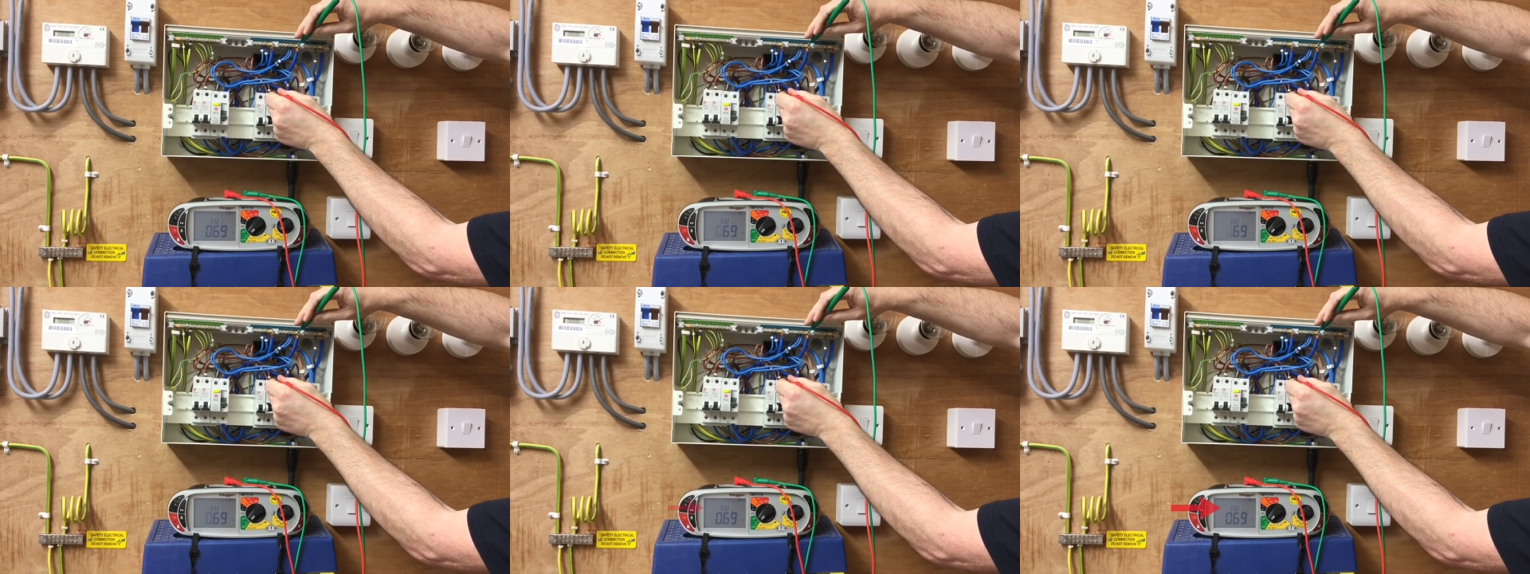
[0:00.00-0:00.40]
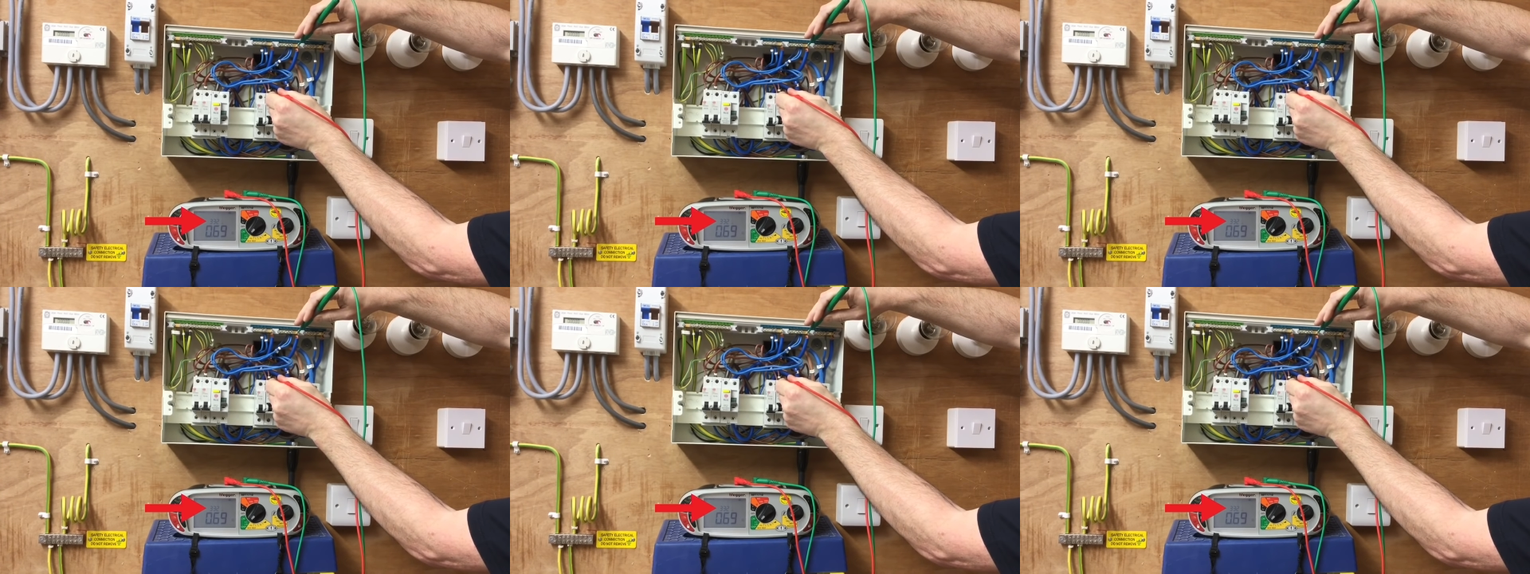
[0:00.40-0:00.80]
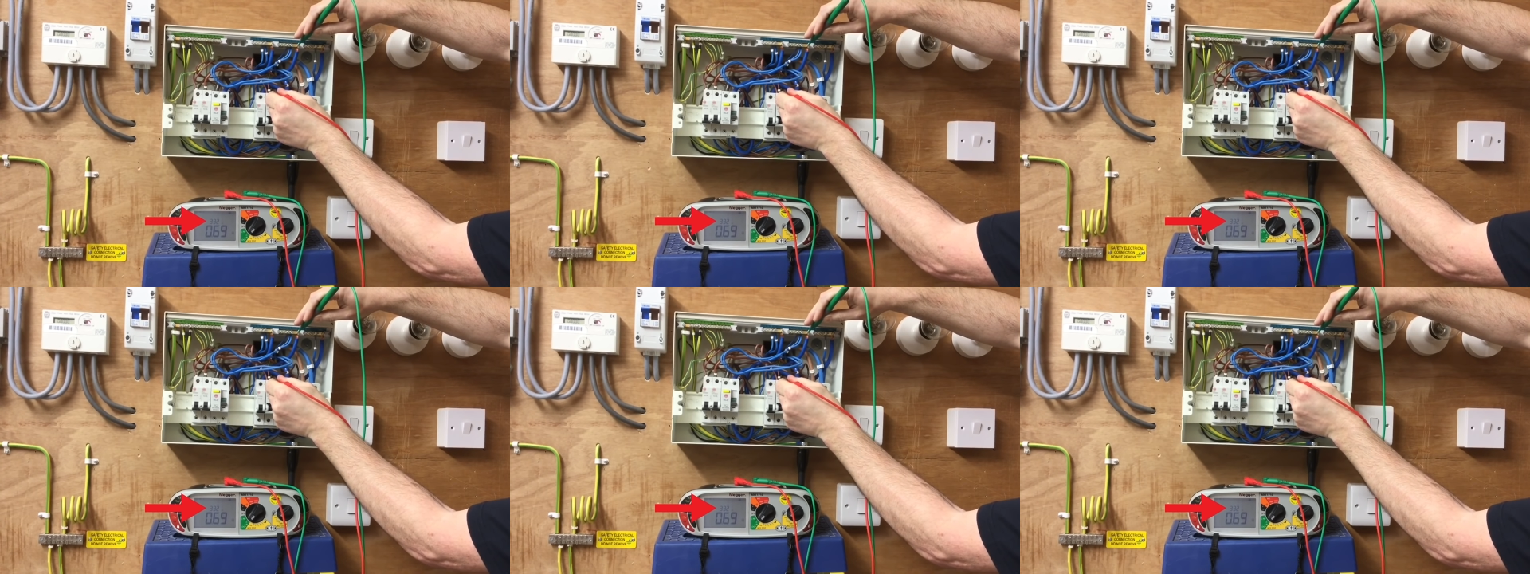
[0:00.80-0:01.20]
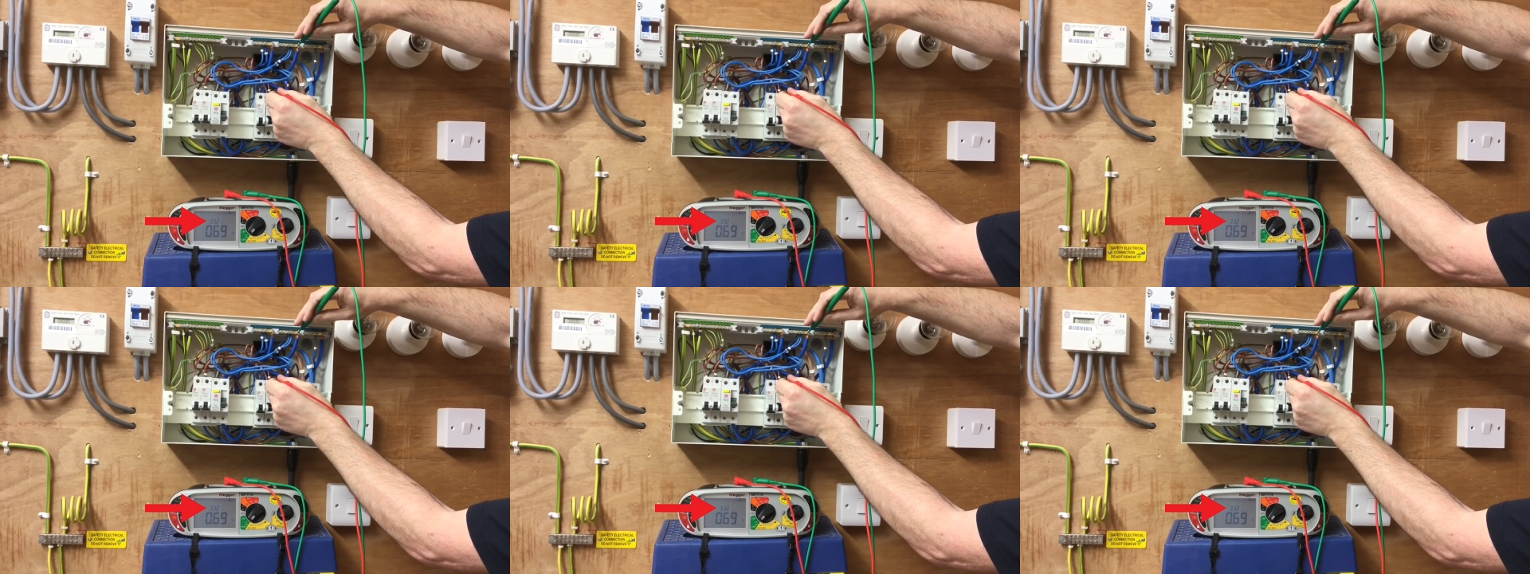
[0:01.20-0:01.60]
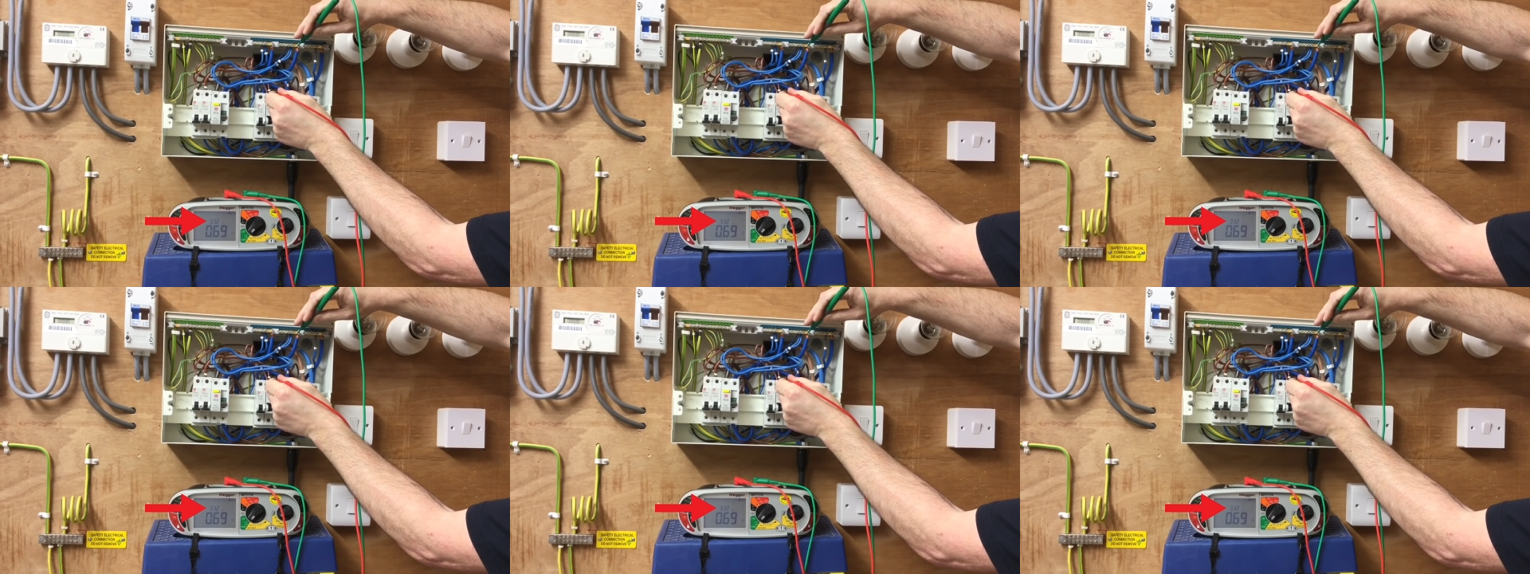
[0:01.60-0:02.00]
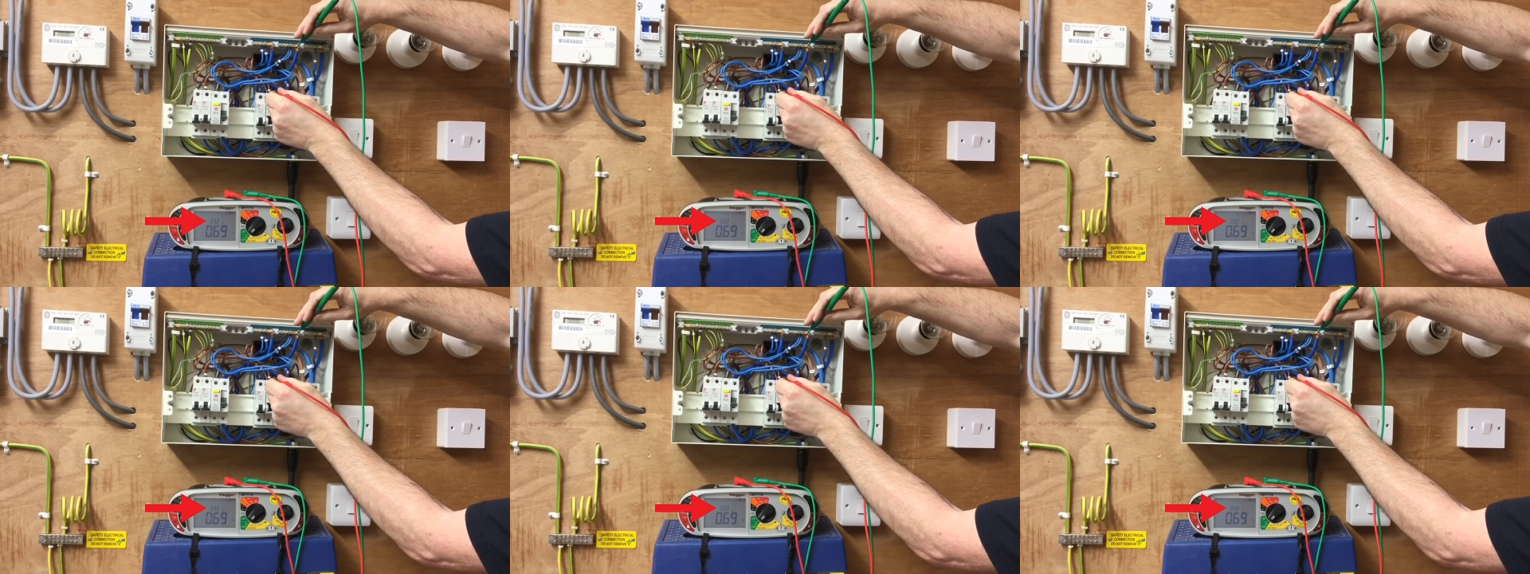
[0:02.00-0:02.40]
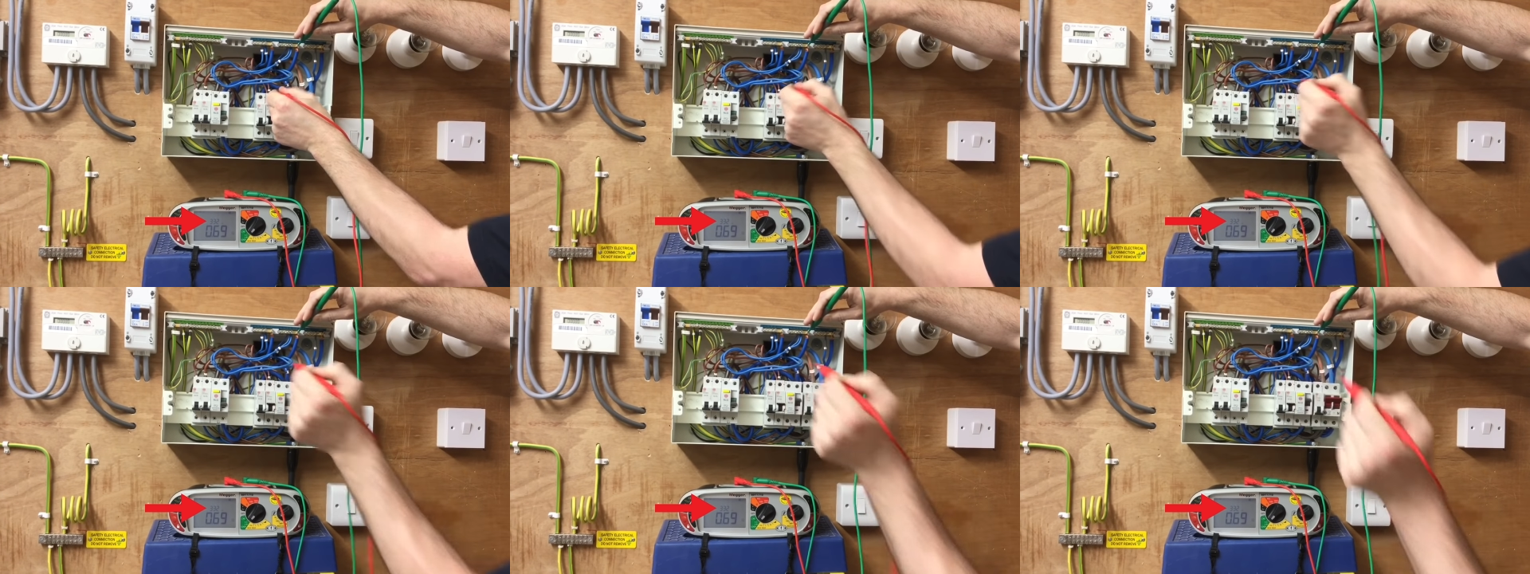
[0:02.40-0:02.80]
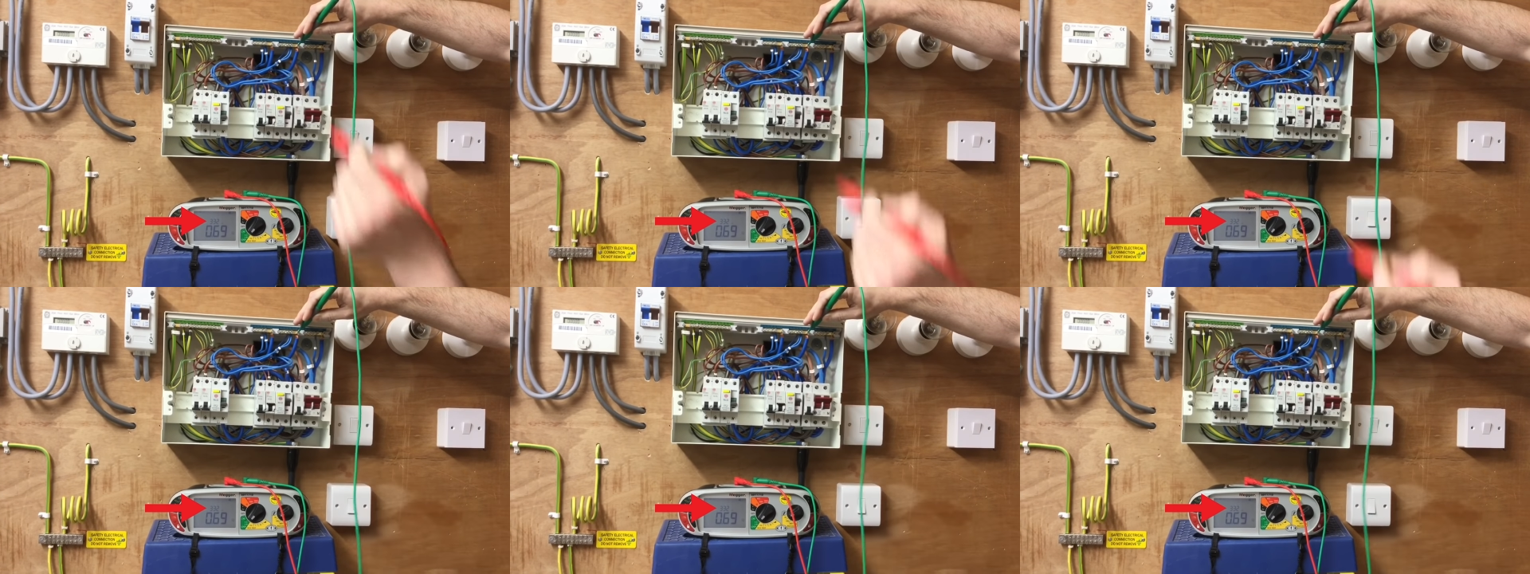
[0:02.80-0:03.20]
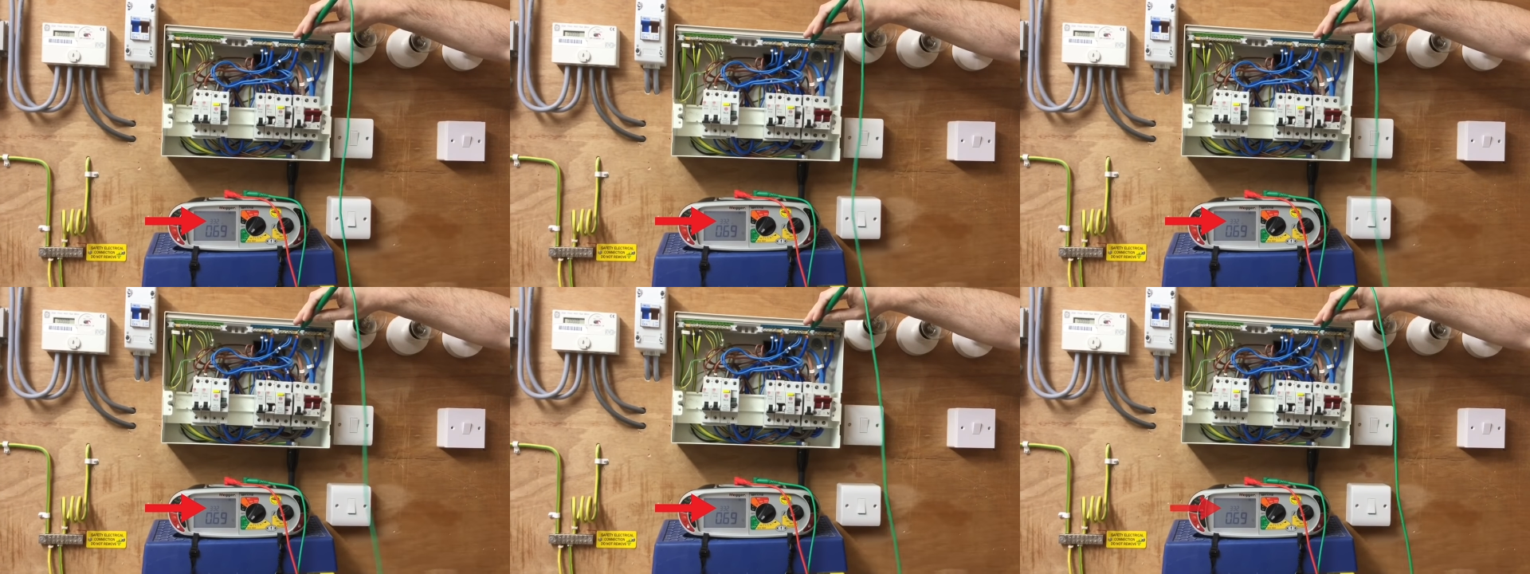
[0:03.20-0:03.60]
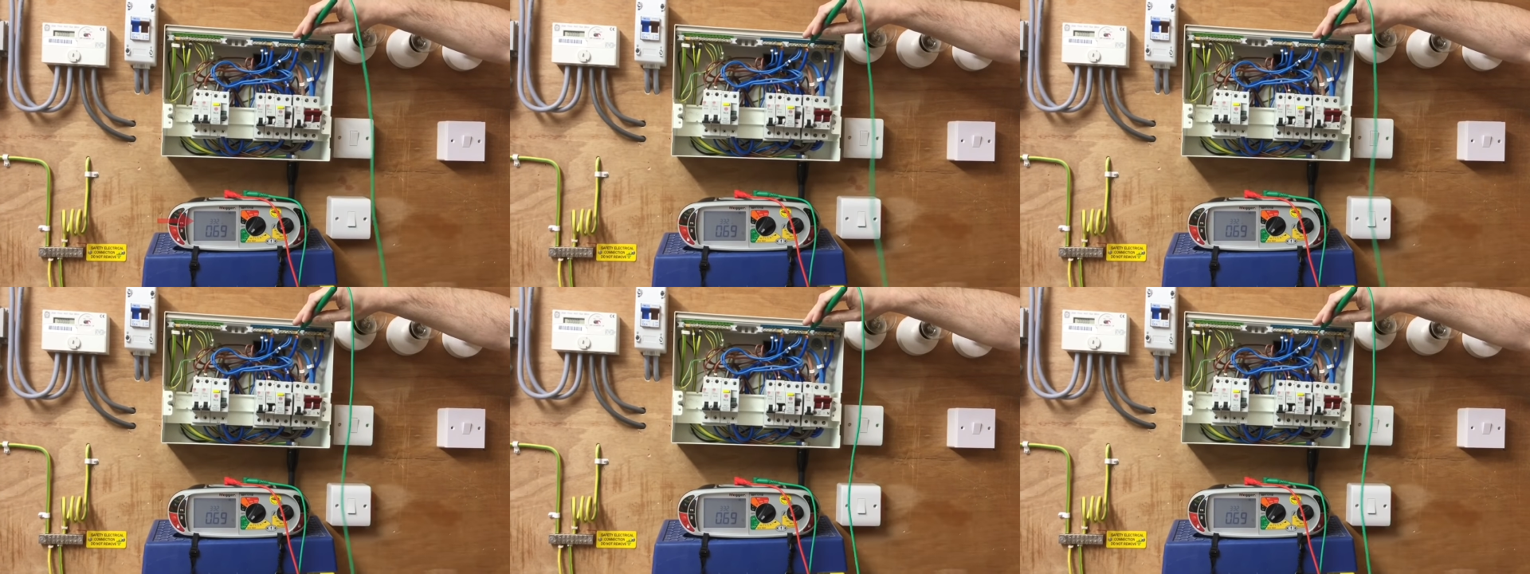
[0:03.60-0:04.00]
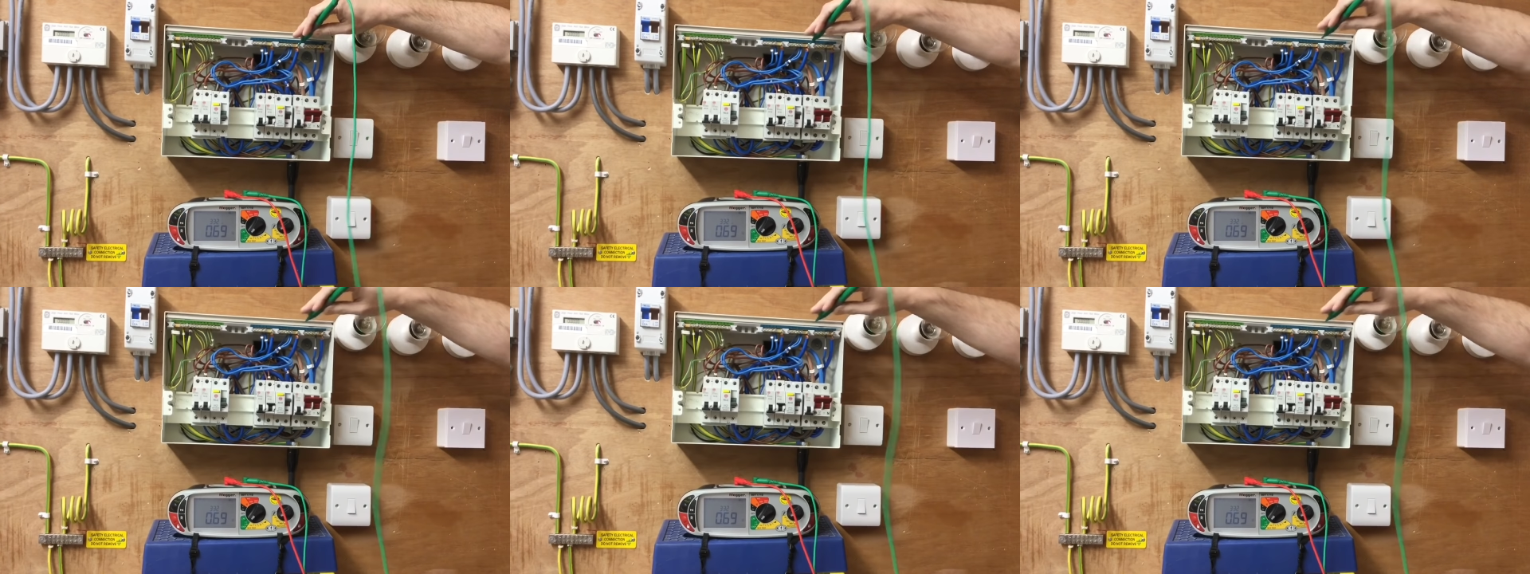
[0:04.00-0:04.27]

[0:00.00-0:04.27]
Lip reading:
No face is visible, so there are no lips to read.